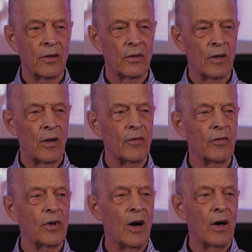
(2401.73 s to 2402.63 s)
to the love
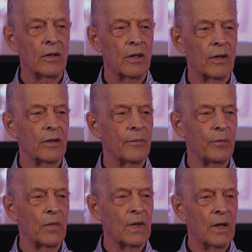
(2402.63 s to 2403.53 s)
of God
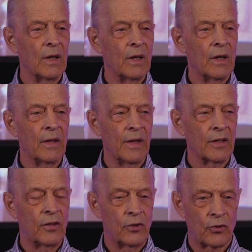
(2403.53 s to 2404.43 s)
that
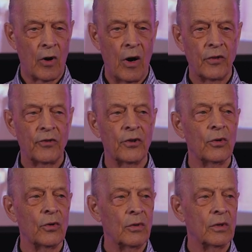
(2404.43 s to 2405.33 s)
draws
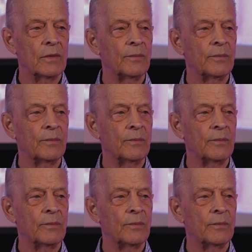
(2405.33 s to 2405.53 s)
you